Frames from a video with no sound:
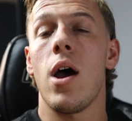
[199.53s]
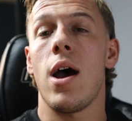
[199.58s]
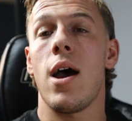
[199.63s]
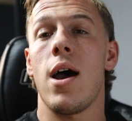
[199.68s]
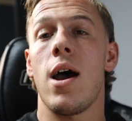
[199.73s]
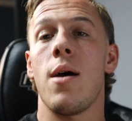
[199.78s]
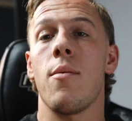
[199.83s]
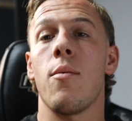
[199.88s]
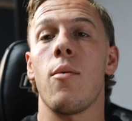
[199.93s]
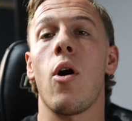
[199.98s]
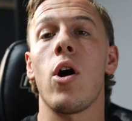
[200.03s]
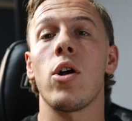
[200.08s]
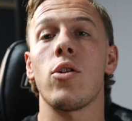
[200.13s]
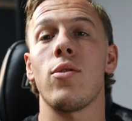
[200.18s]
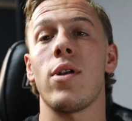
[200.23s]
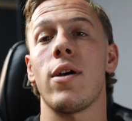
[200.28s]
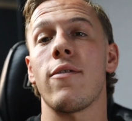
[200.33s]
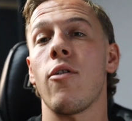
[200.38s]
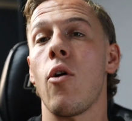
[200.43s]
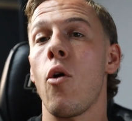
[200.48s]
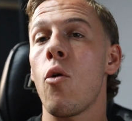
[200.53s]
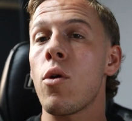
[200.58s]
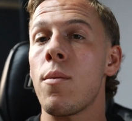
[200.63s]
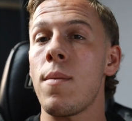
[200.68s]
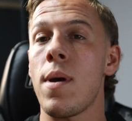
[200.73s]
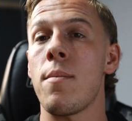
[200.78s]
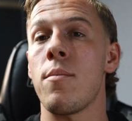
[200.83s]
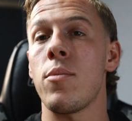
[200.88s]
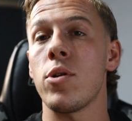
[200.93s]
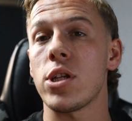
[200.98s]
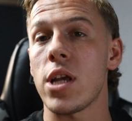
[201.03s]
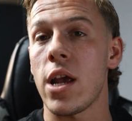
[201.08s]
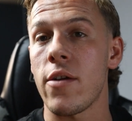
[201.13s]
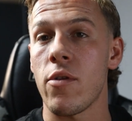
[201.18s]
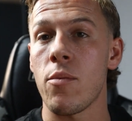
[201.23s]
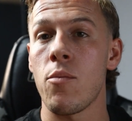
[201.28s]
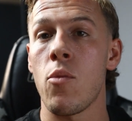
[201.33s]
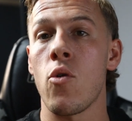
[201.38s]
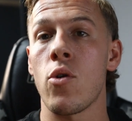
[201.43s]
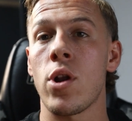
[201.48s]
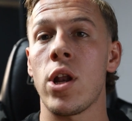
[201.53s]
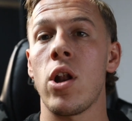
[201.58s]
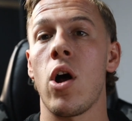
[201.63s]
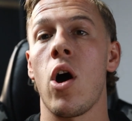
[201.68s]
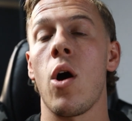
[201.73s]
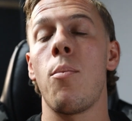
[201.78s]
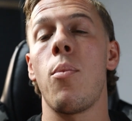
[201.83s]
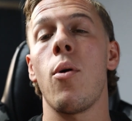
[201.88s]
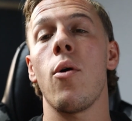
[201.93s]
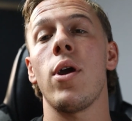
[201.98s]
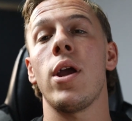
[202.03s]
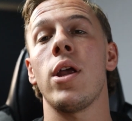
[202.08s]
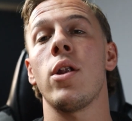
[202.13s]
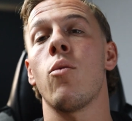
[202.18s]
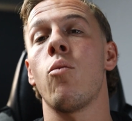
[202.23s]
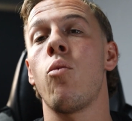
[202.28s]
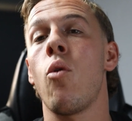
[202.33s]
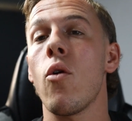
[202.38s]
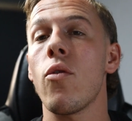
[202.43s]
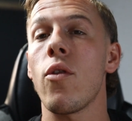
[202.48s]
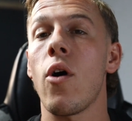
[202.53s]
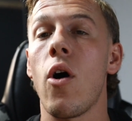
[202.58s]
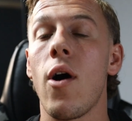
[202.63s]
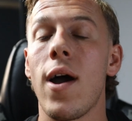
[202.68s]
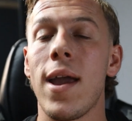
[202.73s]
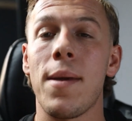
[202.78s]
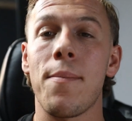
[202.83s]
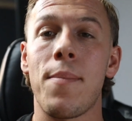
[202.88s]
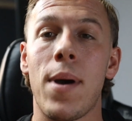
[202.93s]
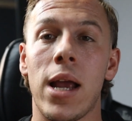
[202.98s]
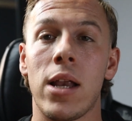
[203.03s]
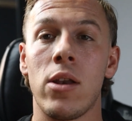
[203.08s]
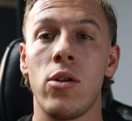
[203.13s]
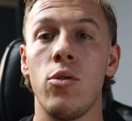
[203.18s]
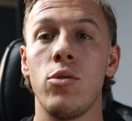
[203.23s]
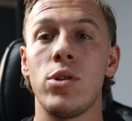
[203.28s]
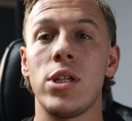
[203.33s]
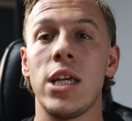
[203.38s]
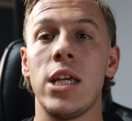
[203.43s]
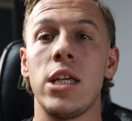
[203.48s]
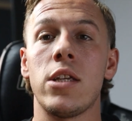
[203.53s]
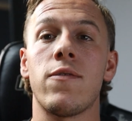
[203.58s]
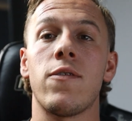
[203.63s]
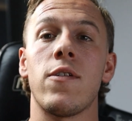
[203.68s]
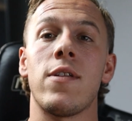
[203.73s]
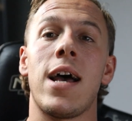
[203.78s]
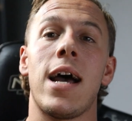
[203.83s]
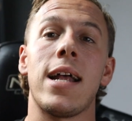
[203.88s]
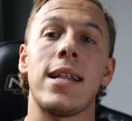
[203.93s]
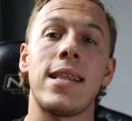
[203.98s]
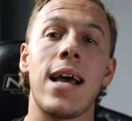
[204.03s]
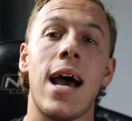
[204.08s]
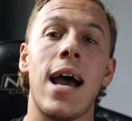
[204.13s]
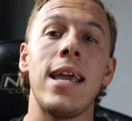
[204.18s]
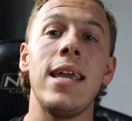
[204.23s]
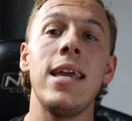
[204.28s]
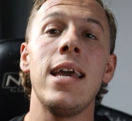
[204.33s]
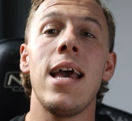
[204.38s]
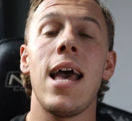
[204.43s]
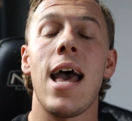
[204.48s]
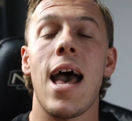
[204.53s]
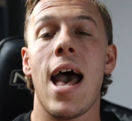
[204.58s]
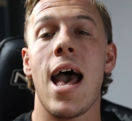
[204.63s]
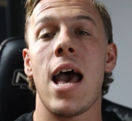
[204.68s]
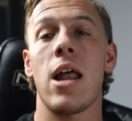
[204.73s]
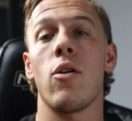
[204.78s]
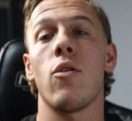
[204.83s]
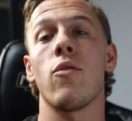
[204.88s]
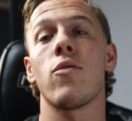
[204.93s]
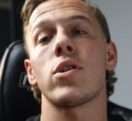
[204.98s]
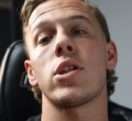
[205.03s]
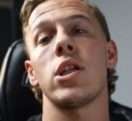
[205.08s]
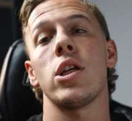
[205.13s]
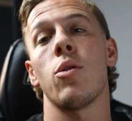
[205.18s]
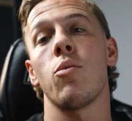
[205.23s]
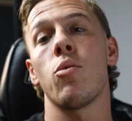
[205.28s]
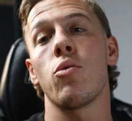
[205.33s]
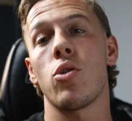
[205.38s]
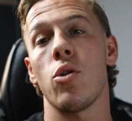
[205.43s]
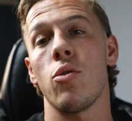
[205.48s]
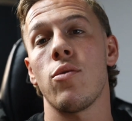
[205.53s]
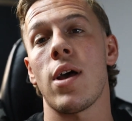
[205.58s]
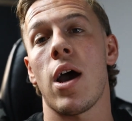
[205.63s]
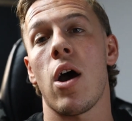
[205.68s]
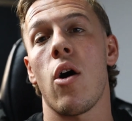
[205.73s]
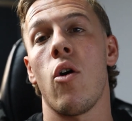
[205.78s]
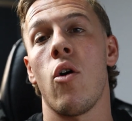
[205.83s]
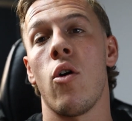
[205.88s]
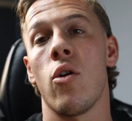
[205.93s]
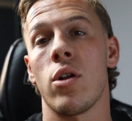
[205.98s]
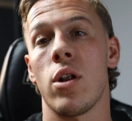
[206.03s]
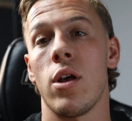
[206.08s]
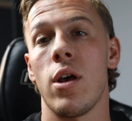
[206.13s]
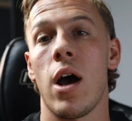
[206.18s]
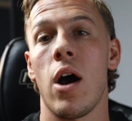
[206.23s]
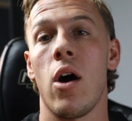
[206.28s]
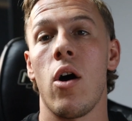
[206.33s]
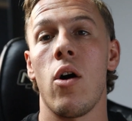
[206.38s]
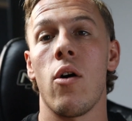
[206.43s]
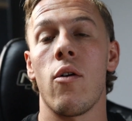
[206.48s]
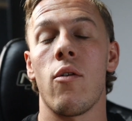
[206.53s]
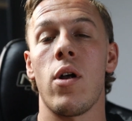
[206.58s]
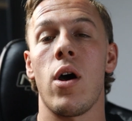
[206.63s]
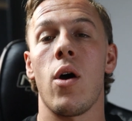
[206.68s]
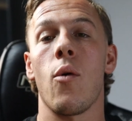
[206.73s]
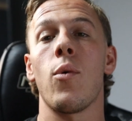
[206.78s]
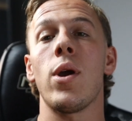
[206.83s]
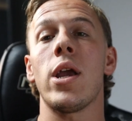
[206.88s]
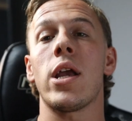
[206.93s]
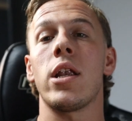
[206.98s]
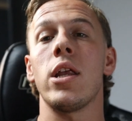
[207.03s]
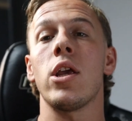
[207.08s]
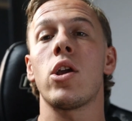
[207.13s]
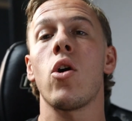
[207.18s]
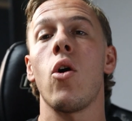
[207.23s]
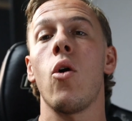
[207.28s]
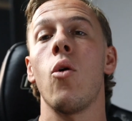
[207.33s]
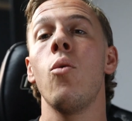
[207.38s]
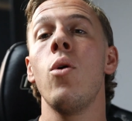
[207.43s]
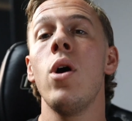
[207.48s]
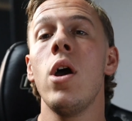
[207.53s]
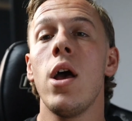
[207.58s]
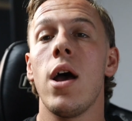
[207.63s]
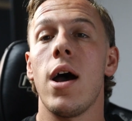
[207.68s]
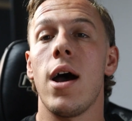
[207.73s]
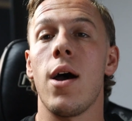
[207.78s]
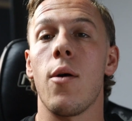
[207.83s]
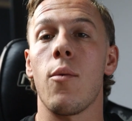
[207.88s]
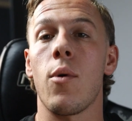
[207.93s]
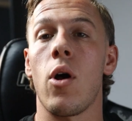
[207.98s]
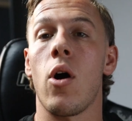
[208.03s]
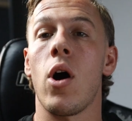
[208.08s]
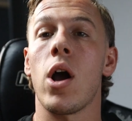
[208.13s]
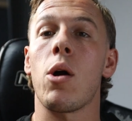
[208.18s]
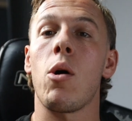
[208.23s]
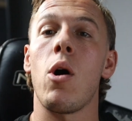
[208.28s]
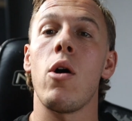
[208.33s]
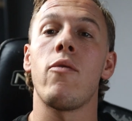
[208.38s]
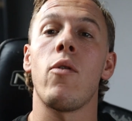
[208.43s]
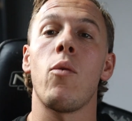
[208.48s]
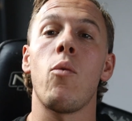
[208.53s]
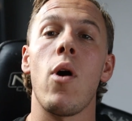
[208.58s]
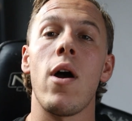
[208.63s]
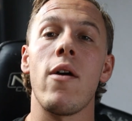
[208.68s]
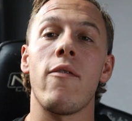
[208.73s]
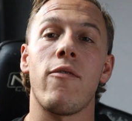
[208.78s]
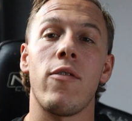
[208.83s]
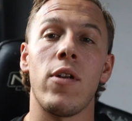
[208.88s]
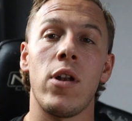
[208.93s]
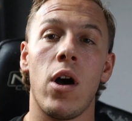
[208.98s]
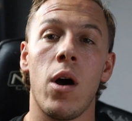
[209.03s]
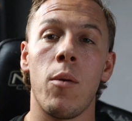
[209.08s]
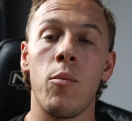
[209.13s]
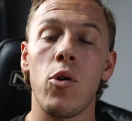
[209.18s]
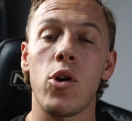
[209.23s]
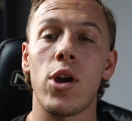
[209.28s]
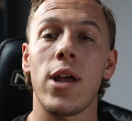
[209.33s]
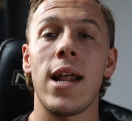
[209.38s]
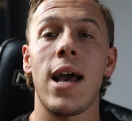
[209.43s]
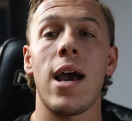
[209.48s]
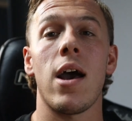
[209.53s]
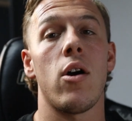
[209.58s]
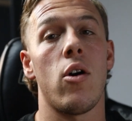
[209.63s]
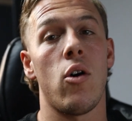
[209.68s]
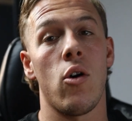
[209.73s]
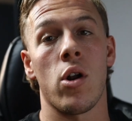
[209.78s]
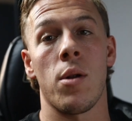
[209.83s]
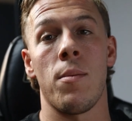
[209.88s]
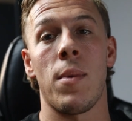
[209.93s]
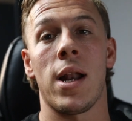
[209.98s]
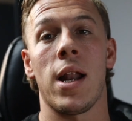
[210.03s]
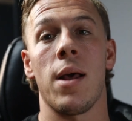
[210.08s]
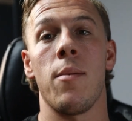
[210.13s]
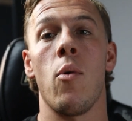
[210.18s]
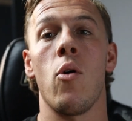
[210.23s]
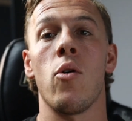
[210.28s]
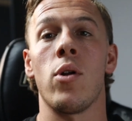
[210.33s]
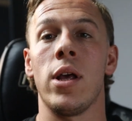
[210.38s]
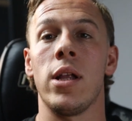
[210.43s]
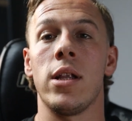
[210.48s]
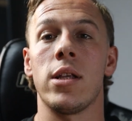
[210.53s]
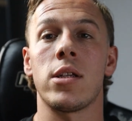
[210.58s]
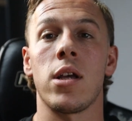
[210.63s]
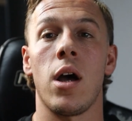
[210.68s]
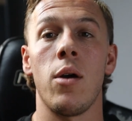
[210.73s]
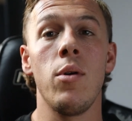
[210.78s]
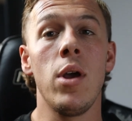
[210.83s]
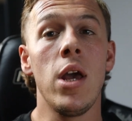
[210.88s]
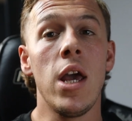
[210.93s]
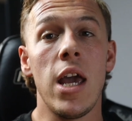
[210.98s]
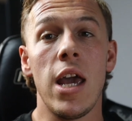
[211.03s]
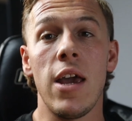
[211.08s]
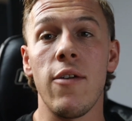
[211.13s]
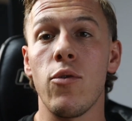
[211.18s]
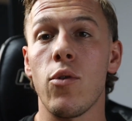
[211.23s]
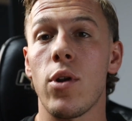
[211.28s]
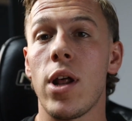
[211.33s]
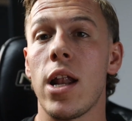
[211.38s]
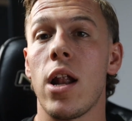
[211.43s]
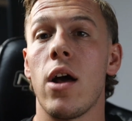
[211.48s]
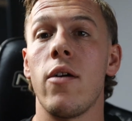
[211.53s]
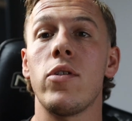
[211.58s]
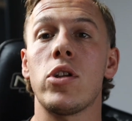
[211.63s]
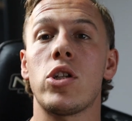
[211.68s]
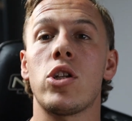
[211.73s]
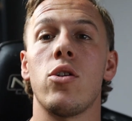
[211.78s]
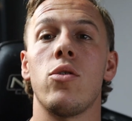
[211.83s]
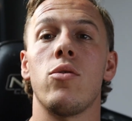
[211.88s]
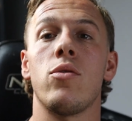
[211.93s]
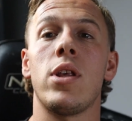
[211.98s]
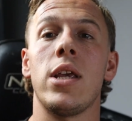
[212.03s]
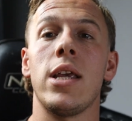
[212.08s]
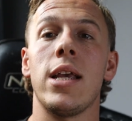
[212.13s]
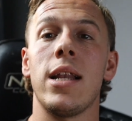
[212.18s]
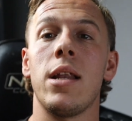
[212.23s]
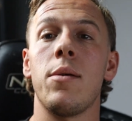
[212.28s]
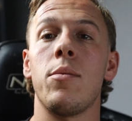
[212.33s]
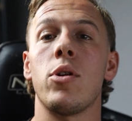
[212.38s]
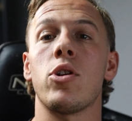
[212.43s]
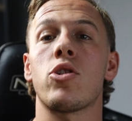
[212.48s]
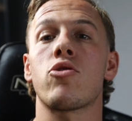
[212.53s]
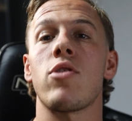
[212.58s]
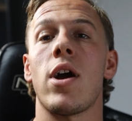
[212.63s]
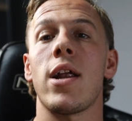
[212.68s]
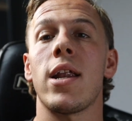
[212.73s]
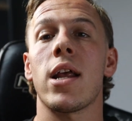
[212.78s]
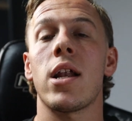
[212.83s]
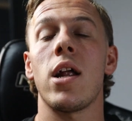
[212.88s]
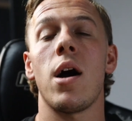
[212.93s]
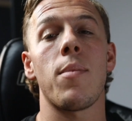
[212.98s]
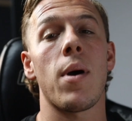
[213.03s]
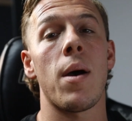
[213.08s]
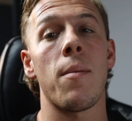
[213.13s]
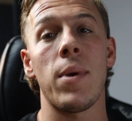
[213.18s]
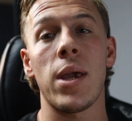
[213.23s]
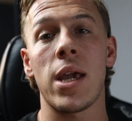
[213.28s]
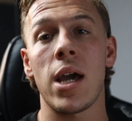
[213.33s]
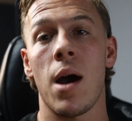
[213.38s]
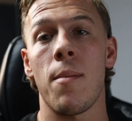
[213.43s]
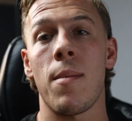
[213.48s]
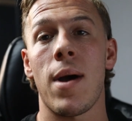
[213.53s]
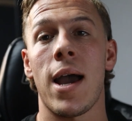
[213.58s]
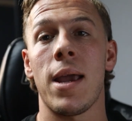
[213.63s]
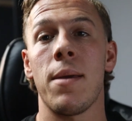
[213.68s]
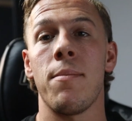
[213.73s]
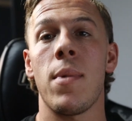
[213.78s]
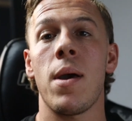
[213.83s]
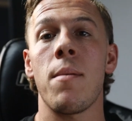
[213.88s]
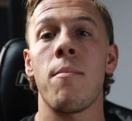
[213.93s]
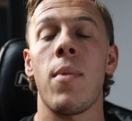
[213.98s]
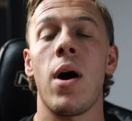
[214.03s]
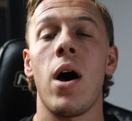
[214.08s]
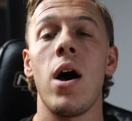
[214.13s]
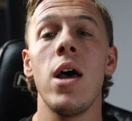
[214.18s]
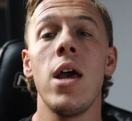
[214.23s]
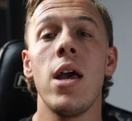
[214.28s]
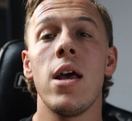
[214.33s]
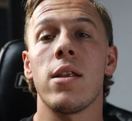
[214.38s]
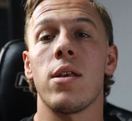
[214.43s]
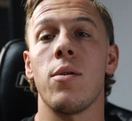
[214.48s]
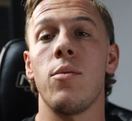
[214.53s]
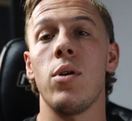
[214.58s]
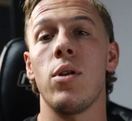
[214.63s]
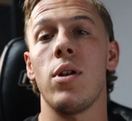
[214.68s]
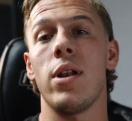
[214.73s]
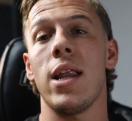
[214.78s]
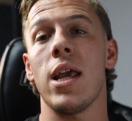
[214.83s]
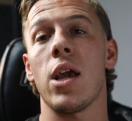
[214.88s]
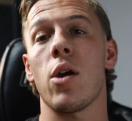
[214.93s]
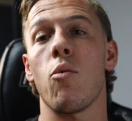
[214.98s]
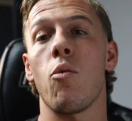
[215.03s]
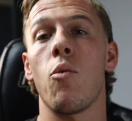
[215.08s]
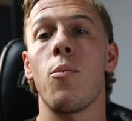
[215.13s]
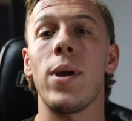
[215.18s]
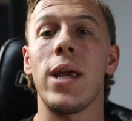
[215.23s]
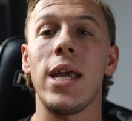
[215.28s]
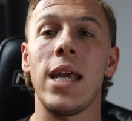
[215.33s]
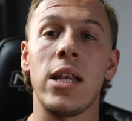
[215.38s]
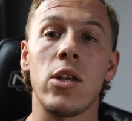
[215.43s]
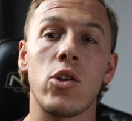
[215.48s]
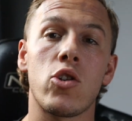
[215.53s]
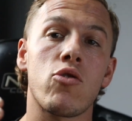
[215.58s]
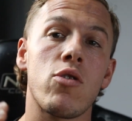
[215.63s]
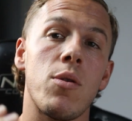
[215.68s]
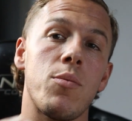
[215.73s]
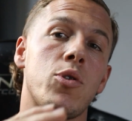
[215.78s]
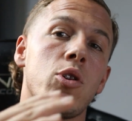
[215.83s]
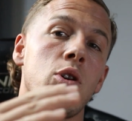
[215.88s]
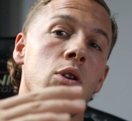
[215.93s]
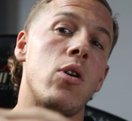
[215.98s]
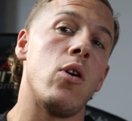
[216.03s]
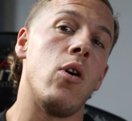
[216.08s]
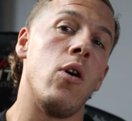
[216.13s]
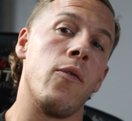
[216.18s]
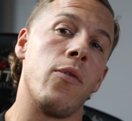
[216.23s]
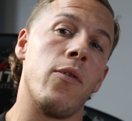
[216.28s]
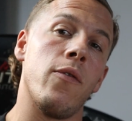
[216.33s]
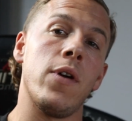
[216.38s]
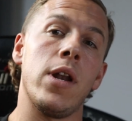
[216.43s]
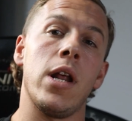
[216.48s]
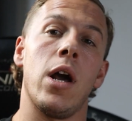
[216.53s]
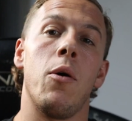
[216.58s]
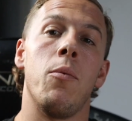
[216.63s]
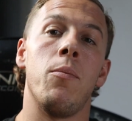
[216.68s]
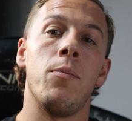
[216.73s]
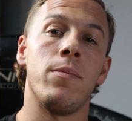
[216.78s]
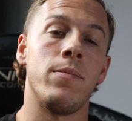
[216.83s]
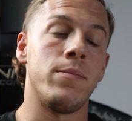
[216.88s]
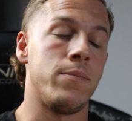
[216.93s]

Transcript: I do that for all the members every morning. I'll put in what the high impact news is for that day, and obviously we'll do that on our weekly call where I go over what everything I'm looking at on a Monday morning. So if you want to head over to the Limitless Trading Club and become a member, then the link will be in the description of the video.